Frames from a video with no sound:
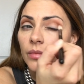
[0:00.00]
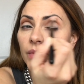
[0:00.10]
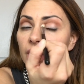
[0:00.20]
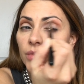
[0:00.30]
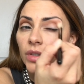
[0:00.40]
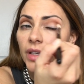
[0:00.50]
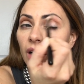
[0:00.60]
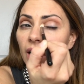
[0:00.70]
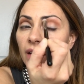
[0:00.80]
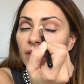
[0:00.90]
these really
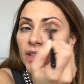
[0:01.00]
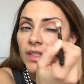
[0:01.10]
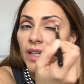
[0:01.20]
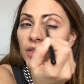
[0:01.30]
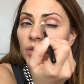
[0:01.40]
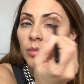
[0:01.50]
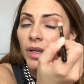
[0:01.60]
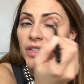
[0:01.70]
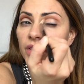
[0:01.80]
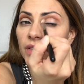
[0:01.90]
are kind of the essential
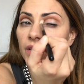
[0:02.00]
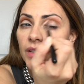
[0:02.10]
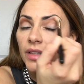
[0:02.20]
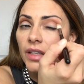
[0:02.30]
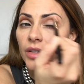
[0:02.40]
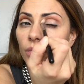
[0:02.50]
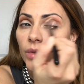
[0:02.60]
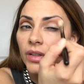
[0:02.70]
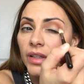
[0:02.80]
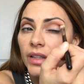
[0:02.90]
brushes that you
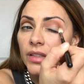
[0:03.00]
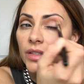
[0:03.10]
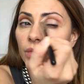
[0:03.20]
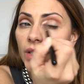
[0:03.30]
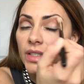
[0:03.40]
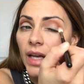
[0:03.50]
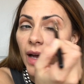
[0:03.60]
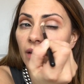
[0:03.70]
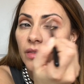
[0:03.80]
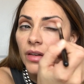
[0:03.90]
really do need to
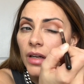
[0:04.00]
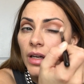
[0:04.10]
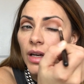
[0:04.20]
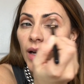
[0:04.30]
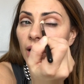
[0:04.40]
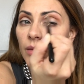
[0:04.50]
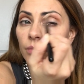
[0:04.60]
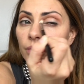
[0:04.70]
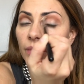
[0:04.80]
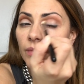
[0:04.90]
have.
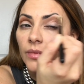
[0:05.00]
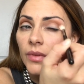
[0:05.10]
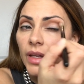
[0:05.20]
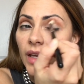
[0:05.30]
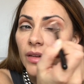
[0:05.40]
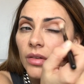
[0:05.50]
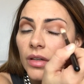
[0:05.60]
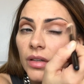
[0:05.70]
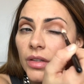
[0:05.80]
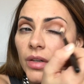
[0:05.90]
And
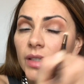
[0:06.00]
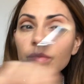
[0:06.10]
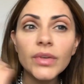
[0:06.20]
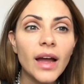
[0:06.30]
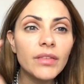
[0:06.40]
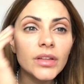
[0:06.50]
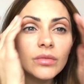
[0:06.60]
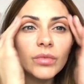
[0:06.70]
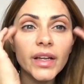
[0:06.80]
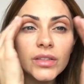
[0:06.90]
you guys,
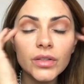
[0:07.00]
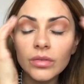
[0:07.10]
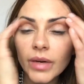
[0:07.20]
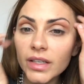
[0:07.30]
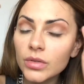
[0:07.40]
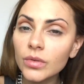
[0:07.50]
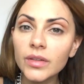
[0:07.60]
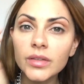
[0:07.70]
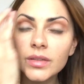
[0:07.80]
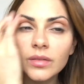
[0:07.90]
having the right
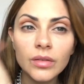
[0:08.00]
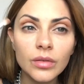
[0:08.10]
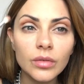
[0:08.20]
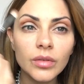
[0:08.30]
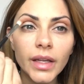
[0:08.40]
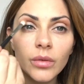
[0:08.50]
tools like